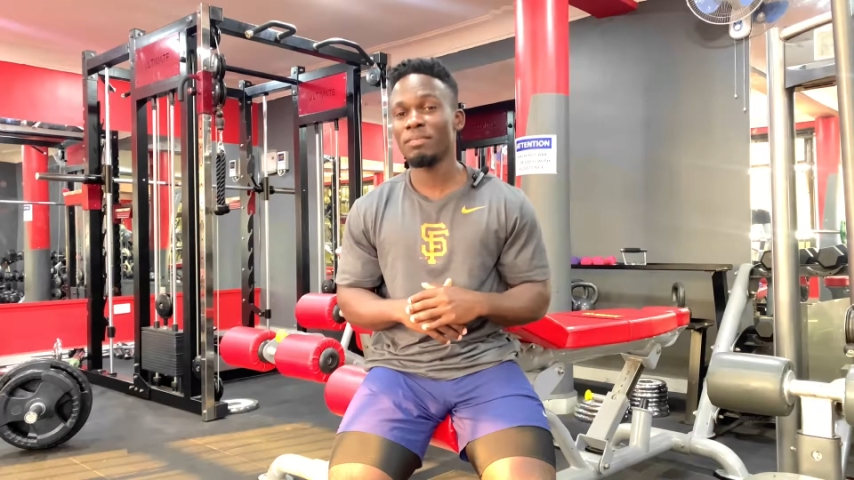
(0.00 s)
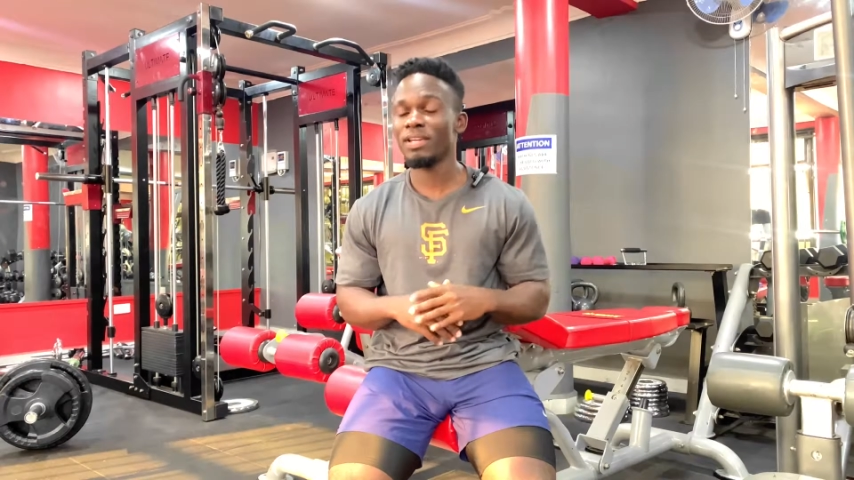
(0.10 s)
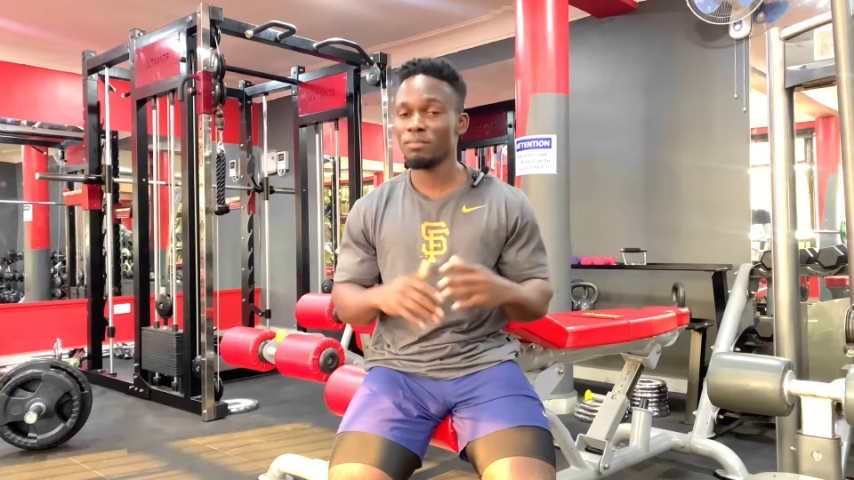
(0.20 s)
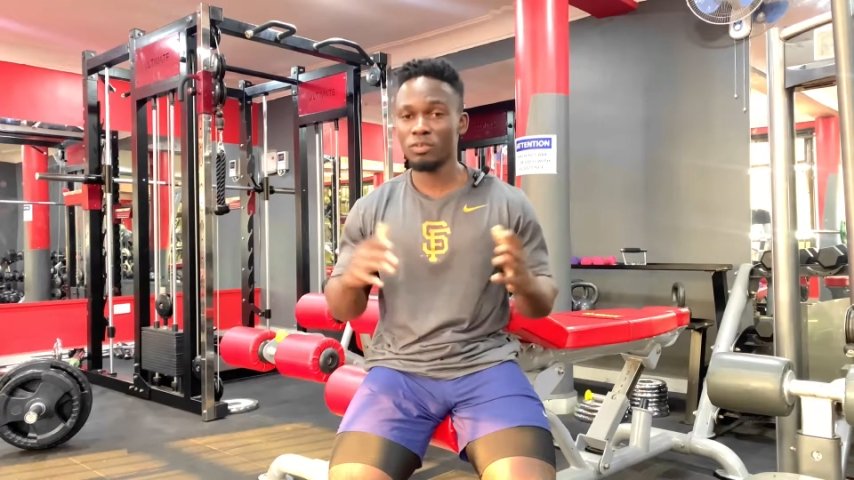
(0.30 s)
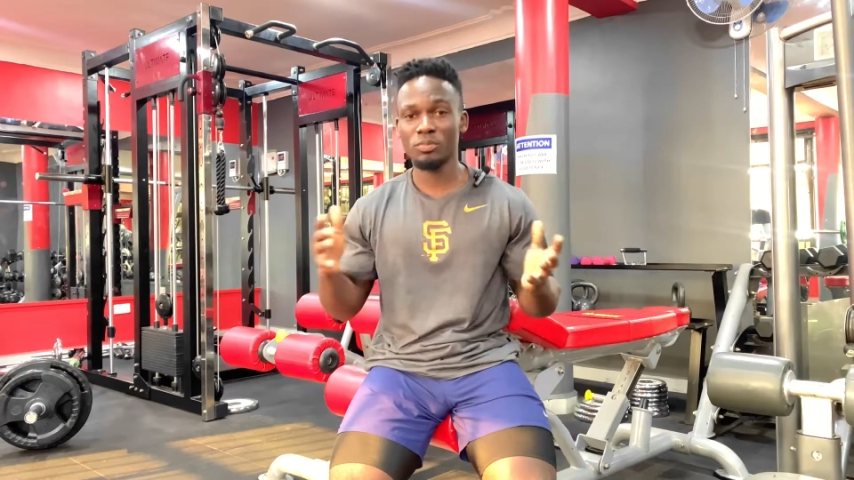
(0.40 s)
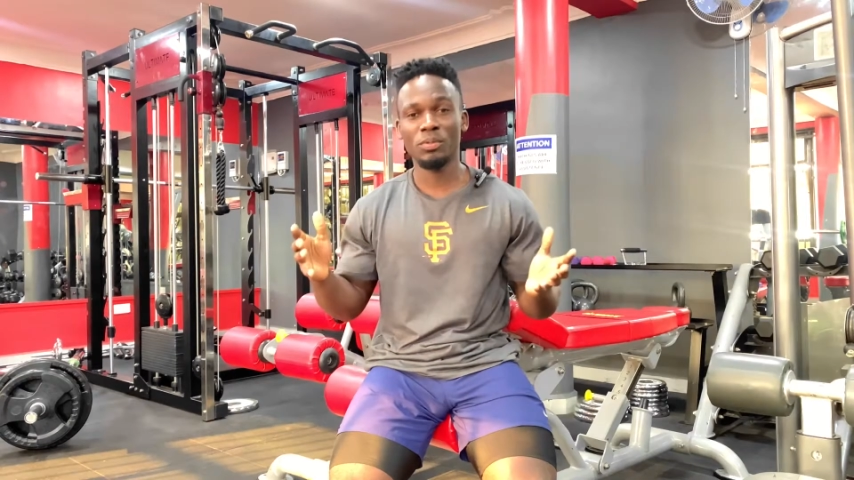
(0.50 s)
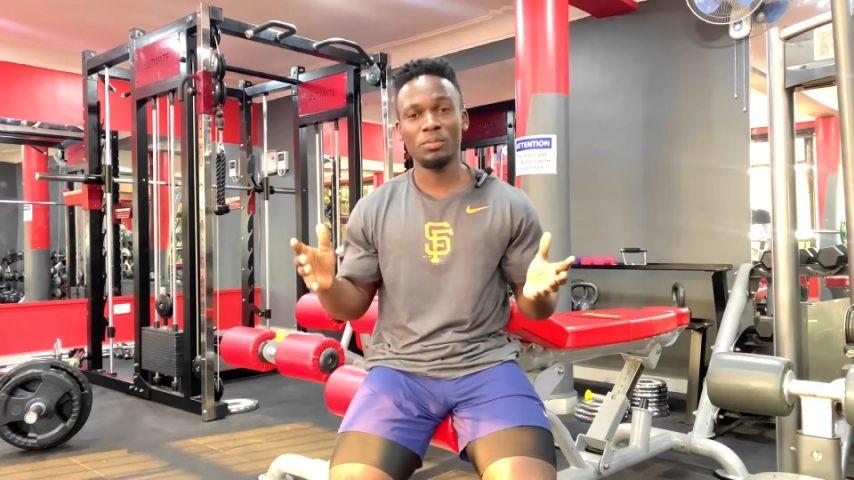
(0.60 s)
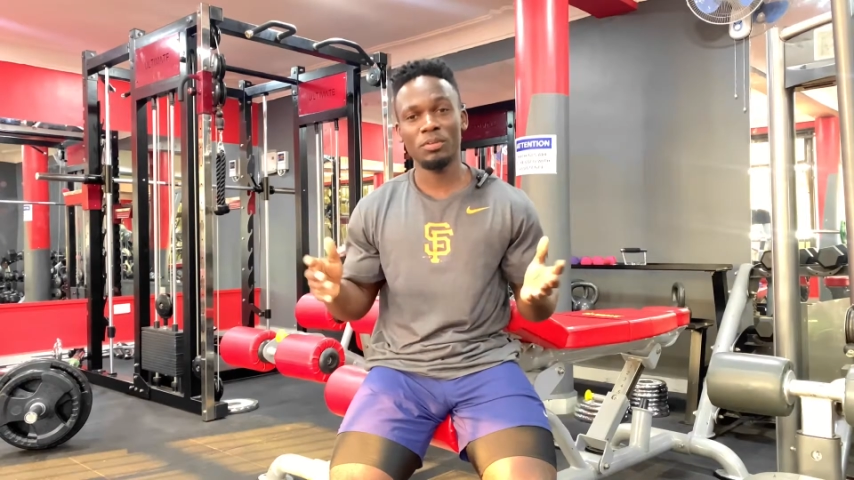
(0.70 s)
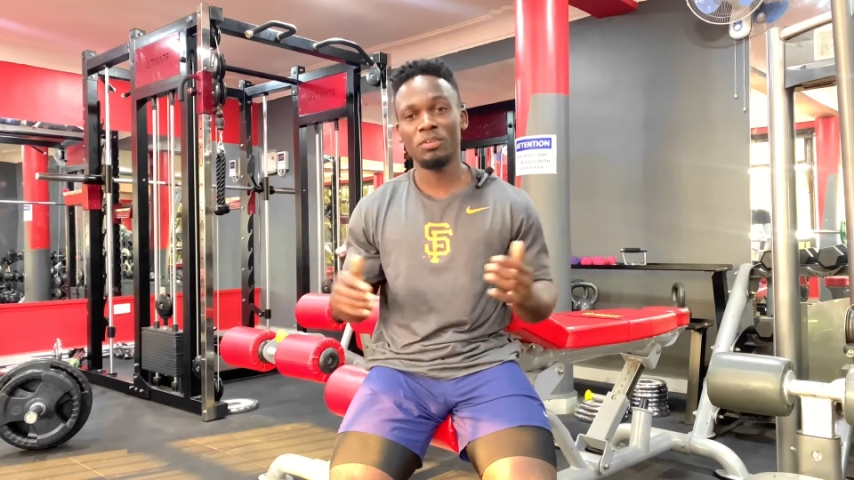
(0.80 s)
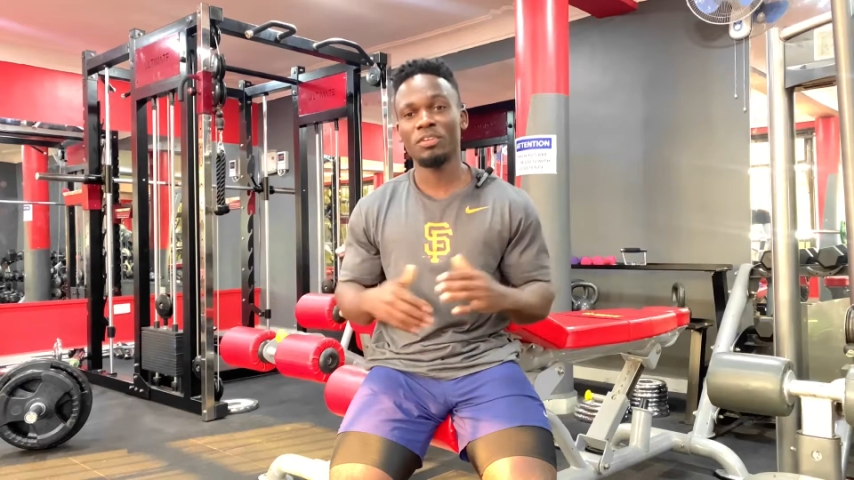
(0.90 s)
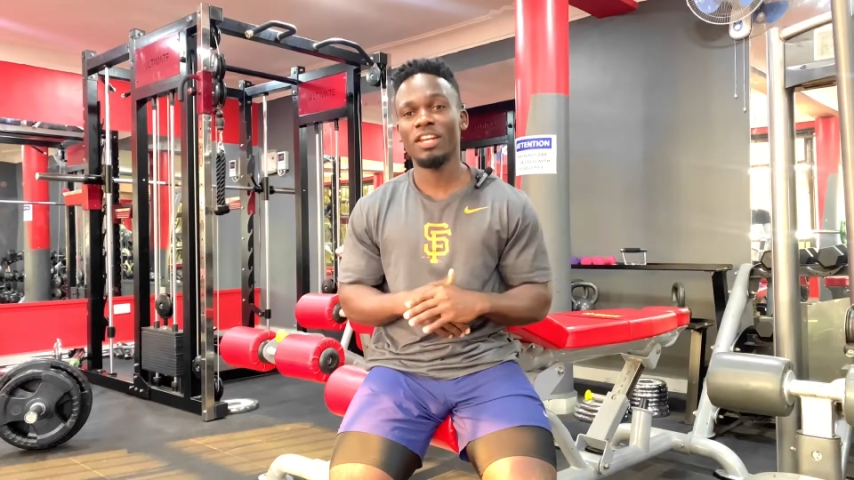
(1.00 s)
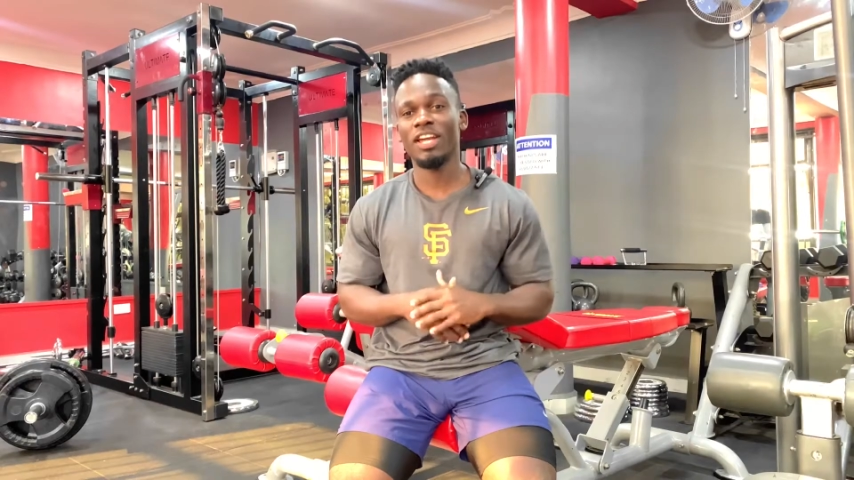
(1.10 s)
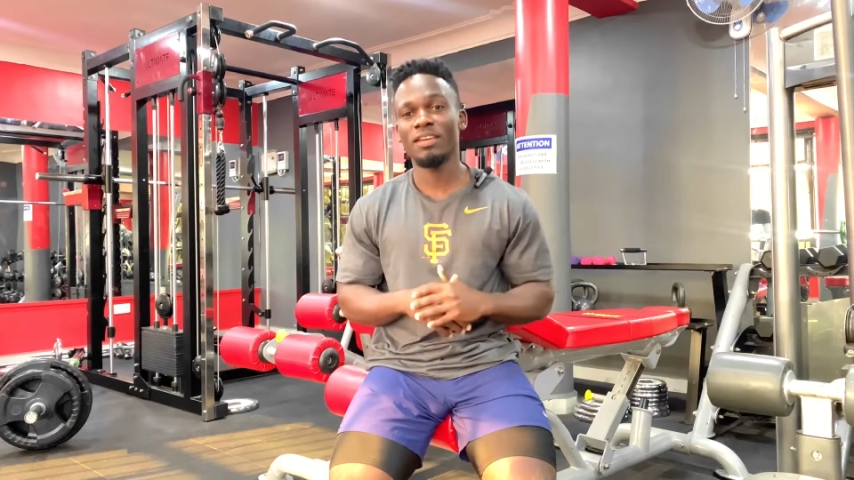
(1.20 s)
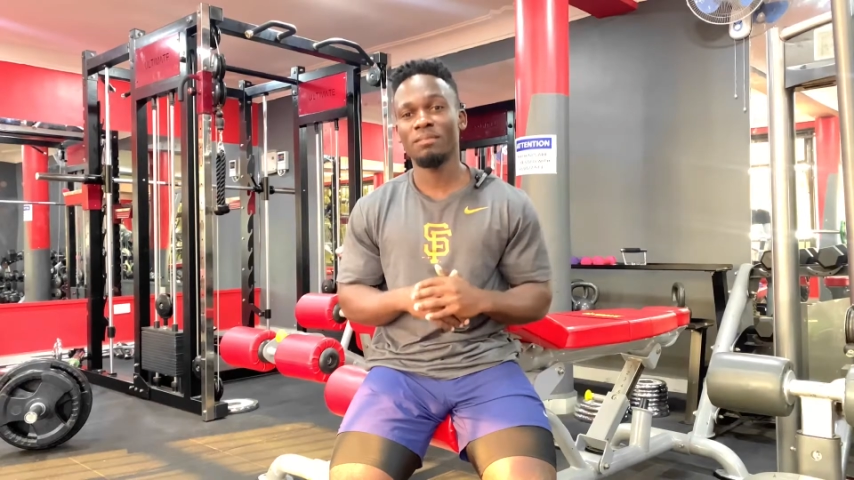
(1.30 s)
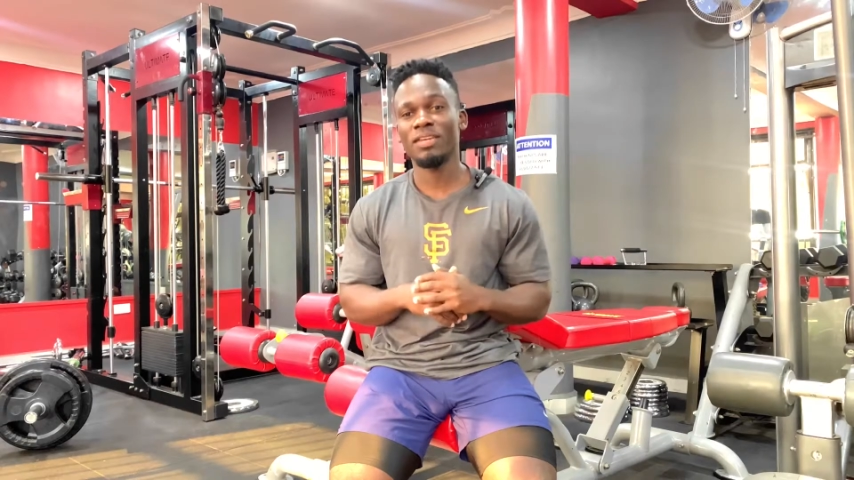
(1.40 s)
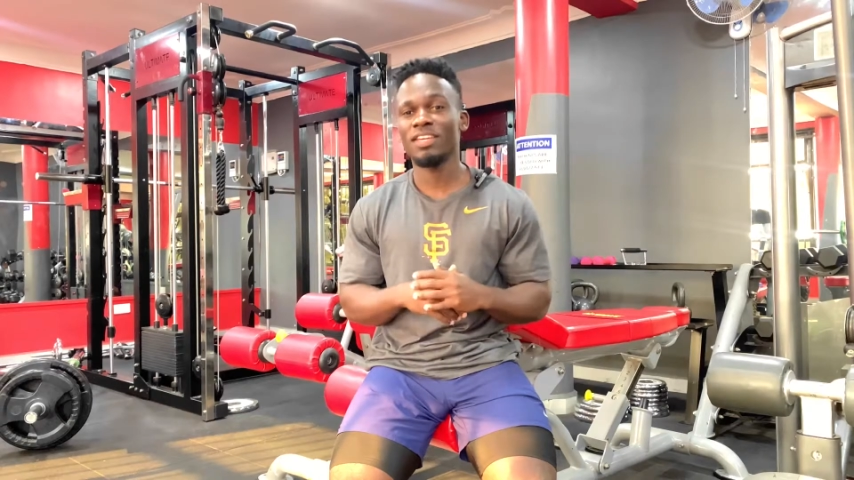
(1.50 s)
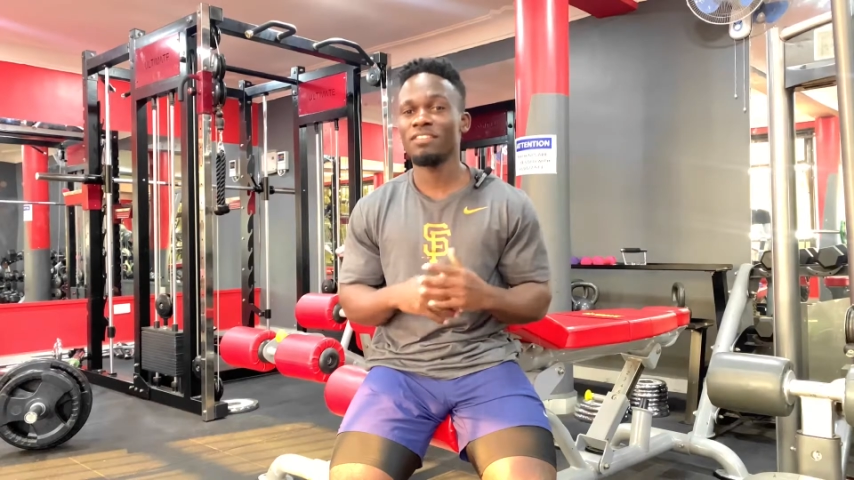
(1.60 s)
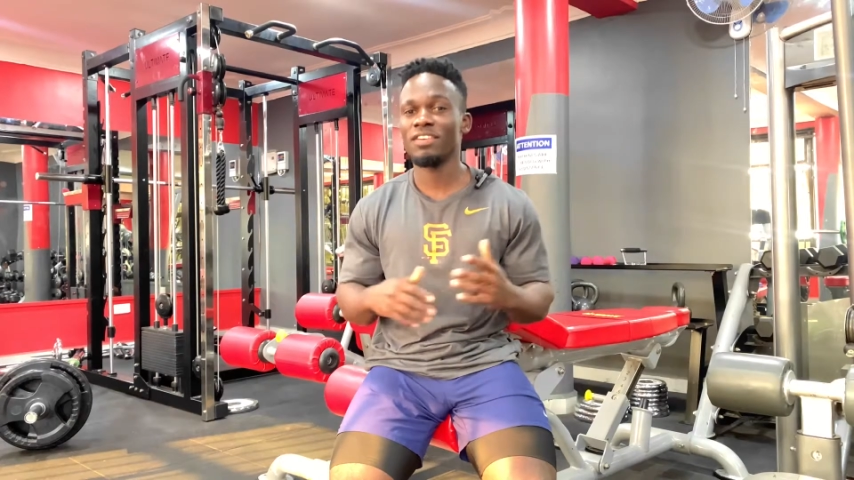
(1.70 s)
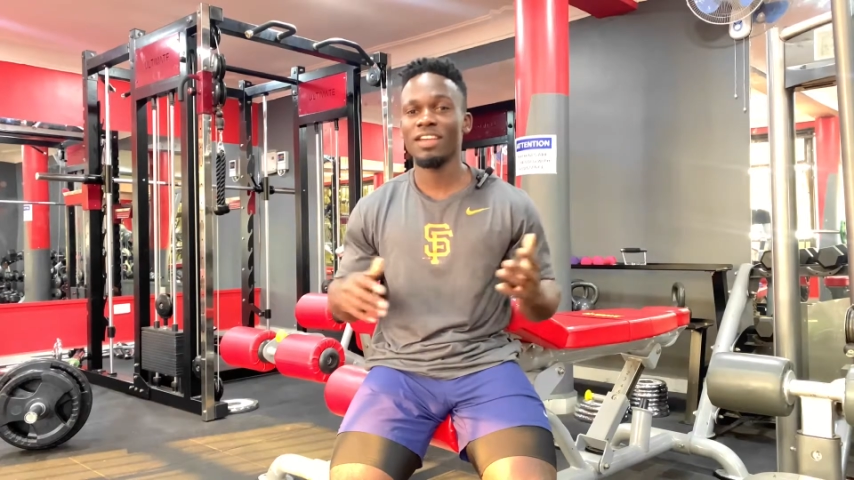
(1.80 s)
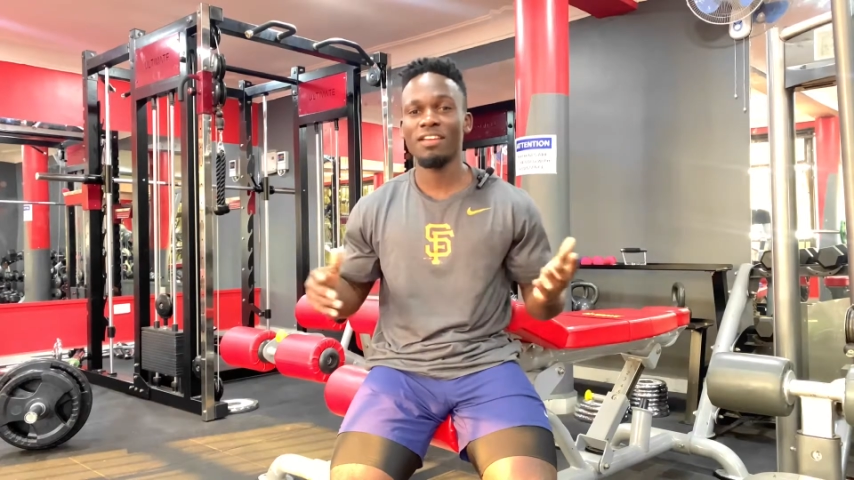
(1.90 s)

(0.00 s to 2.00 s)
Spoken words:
but most people don't like being given